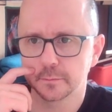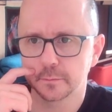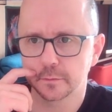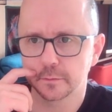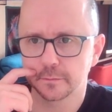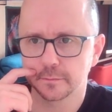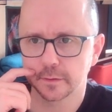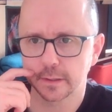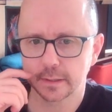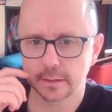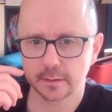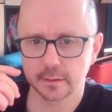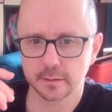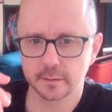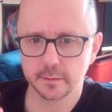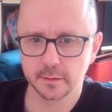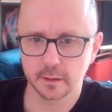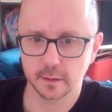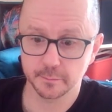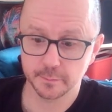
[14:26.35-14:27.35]
reflected,
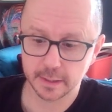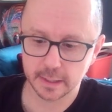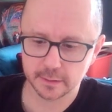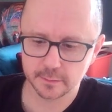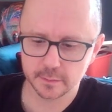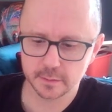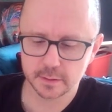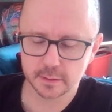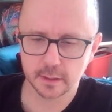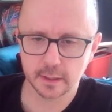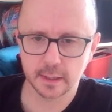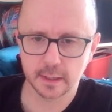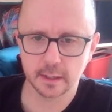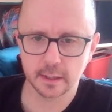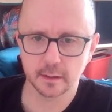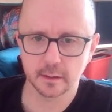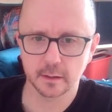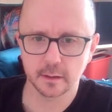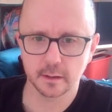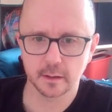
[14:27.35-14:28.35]
going backwards, so
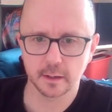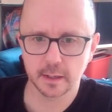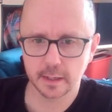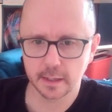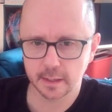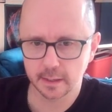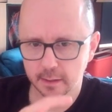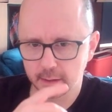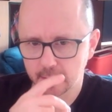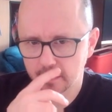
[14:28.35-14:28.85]
LI.